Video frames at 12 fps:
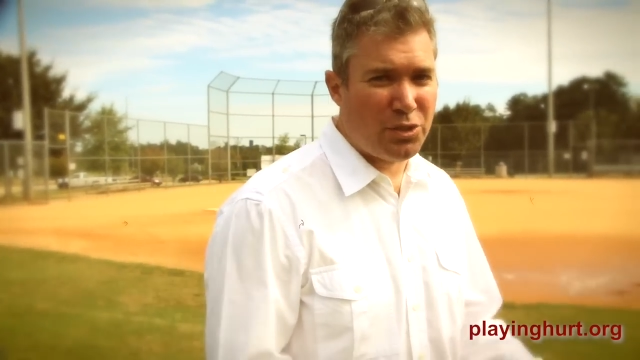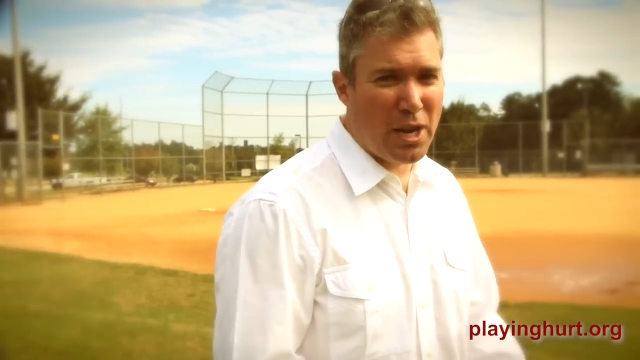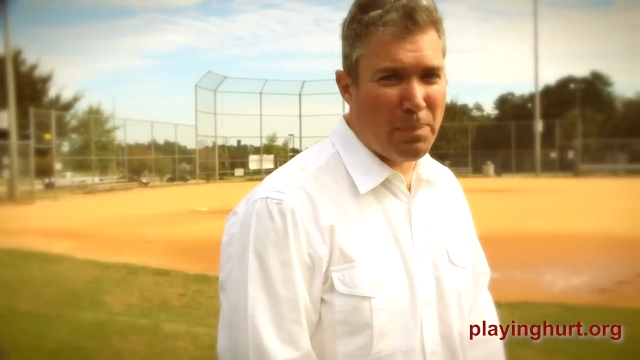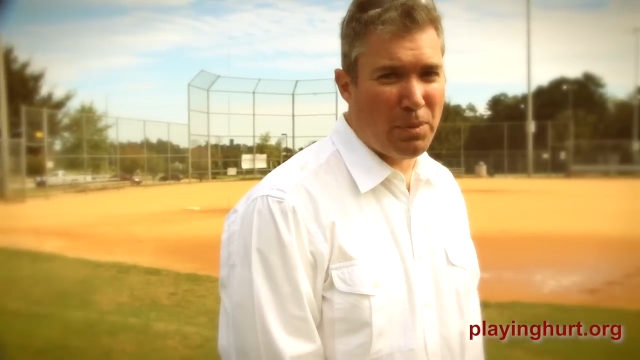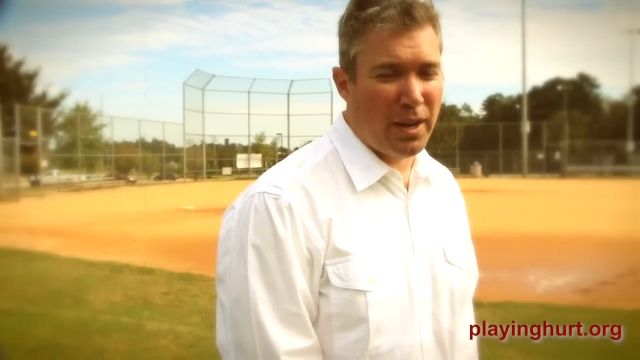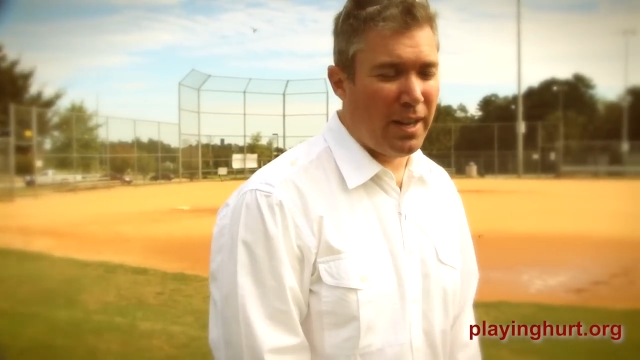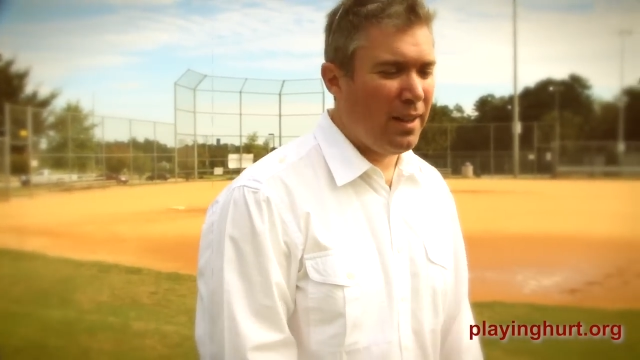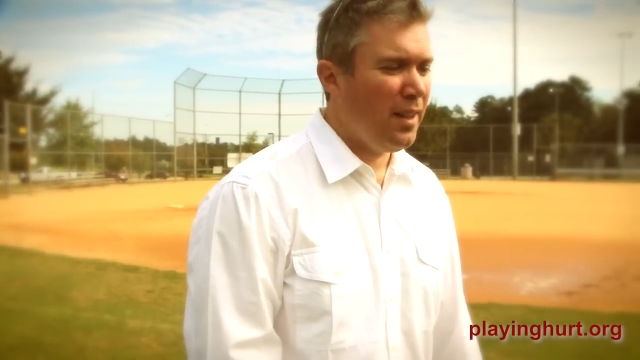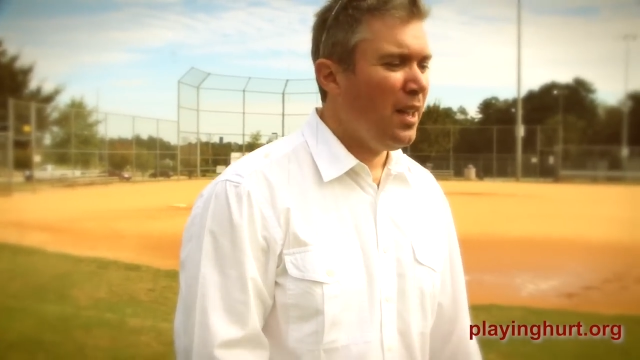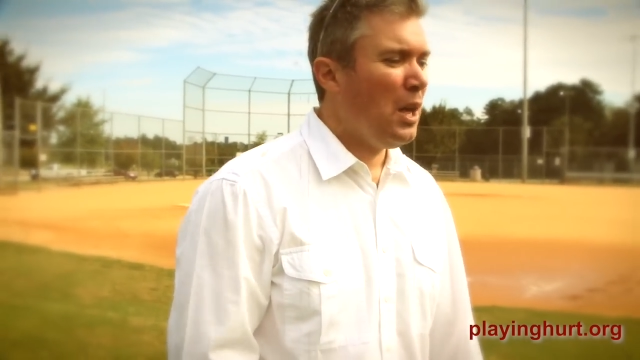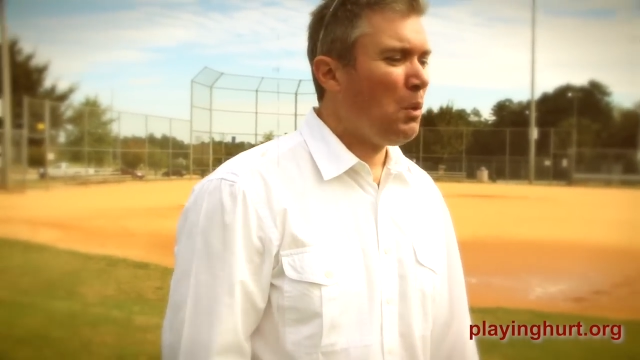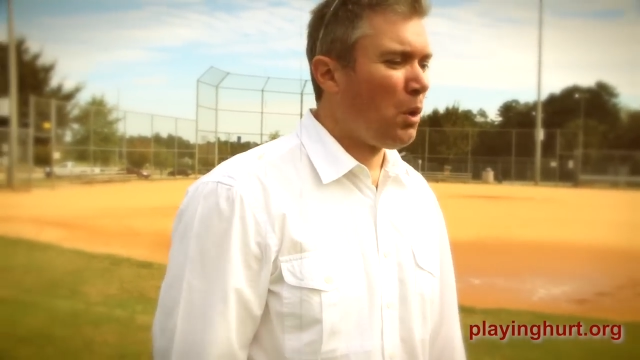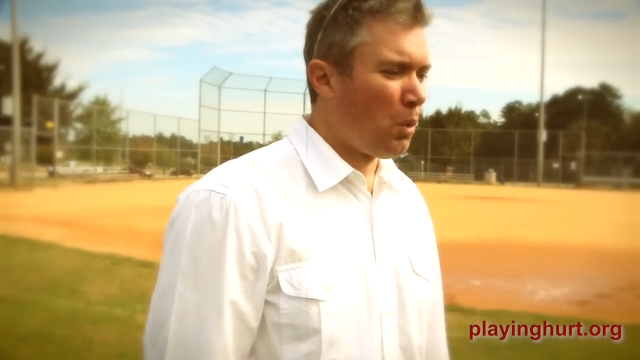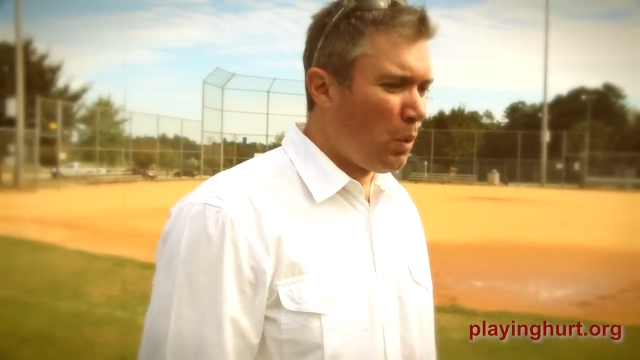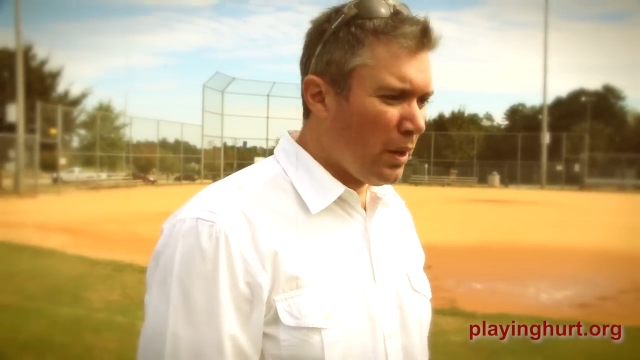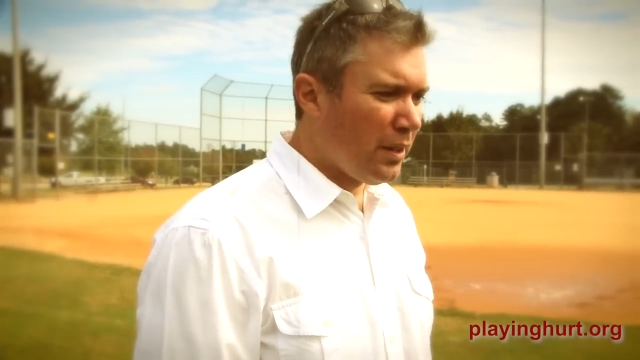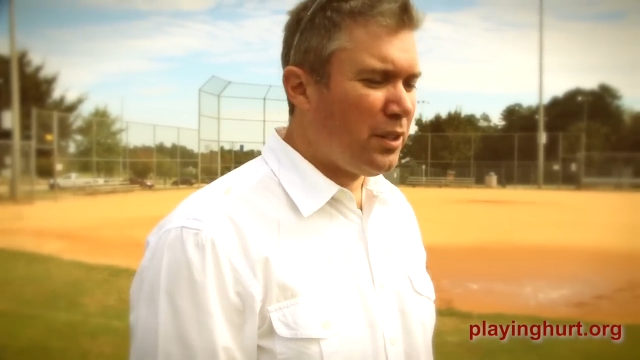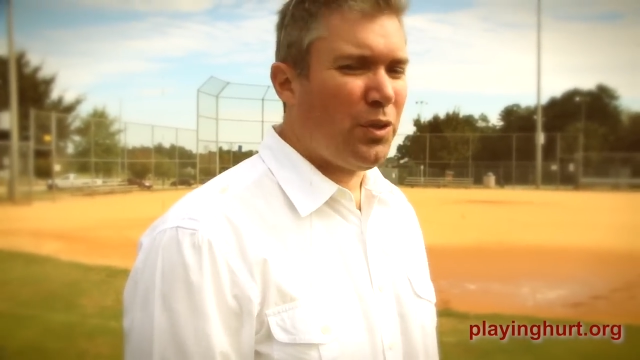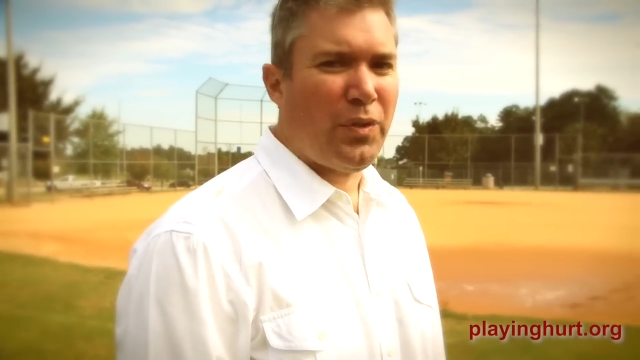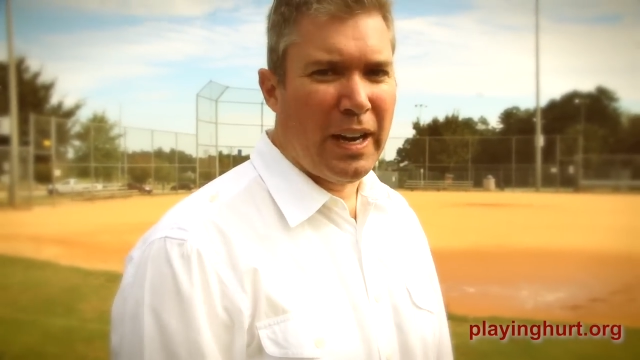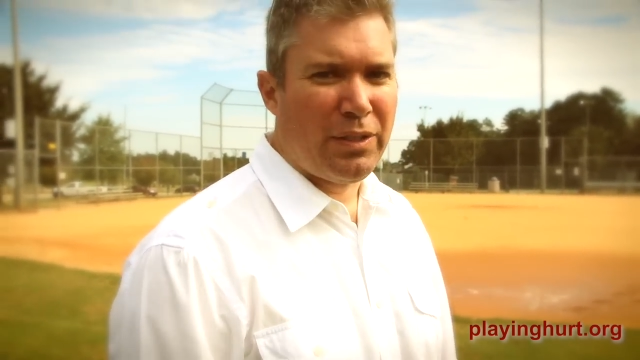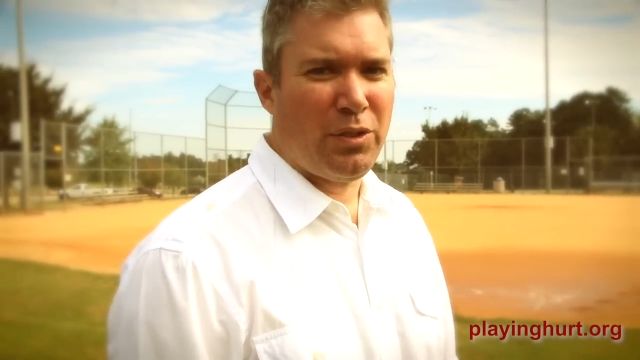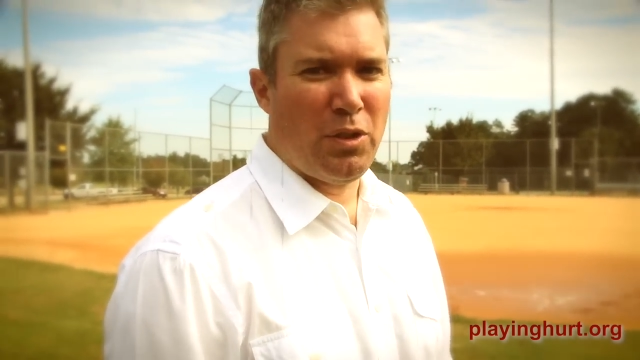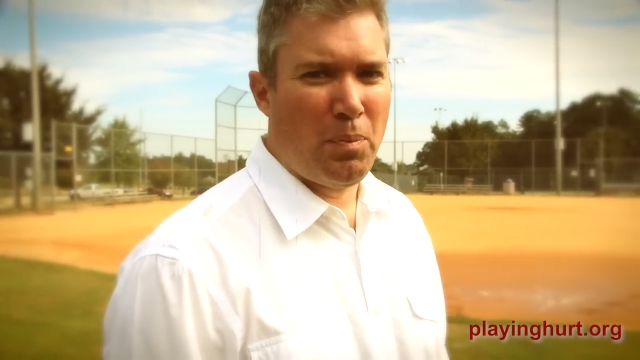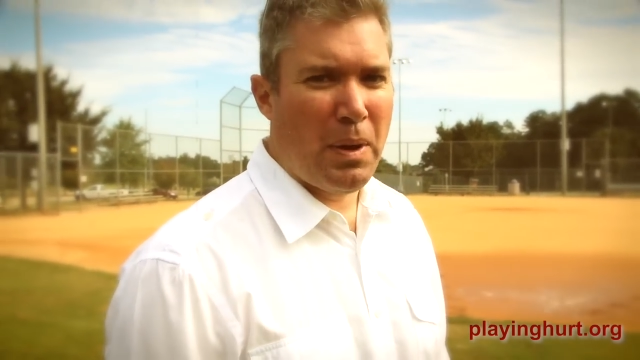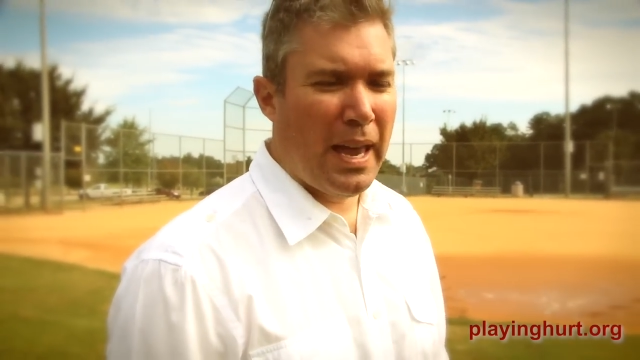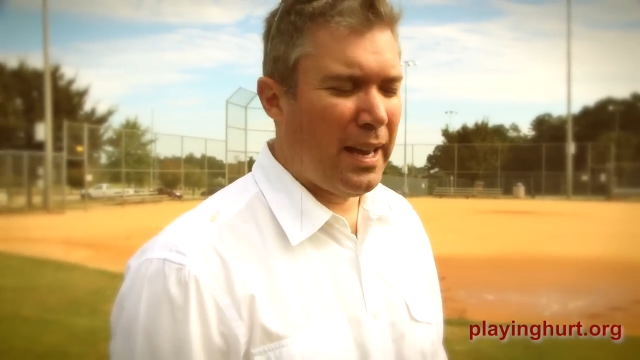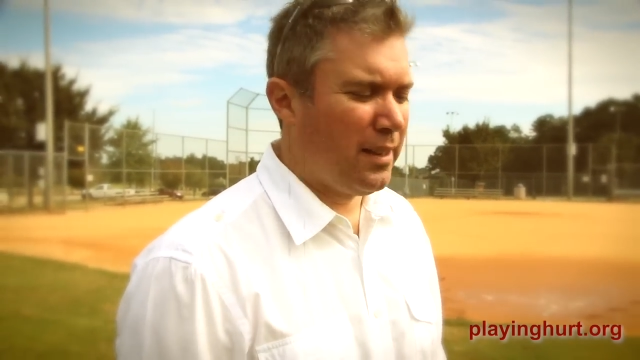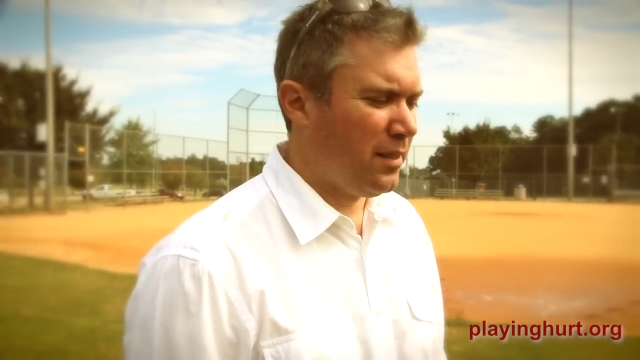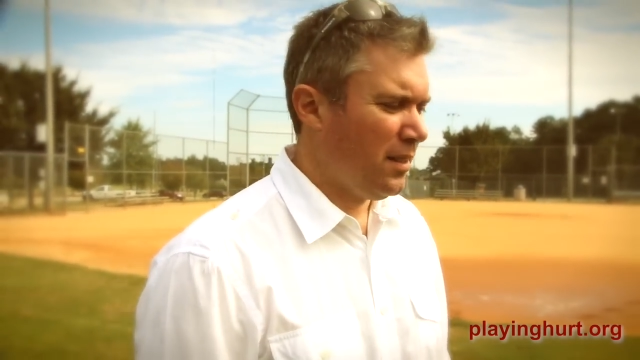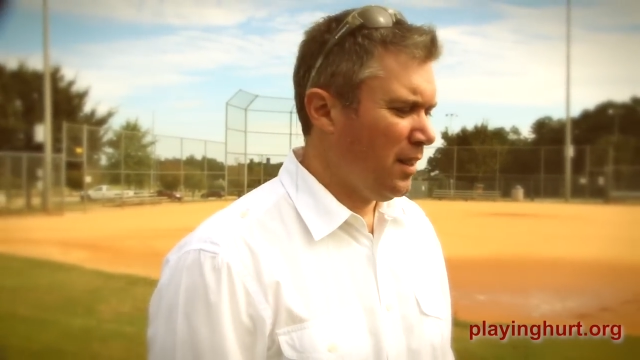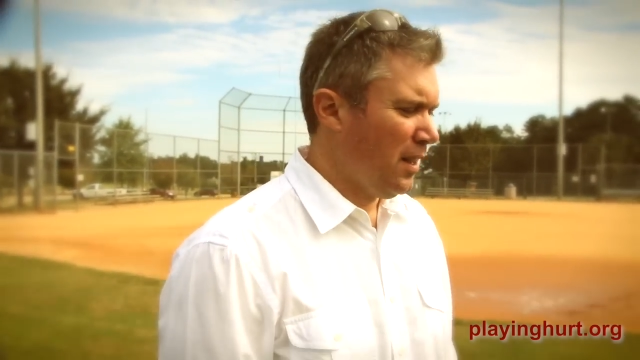jeopardy, we're willing to fight through the pain.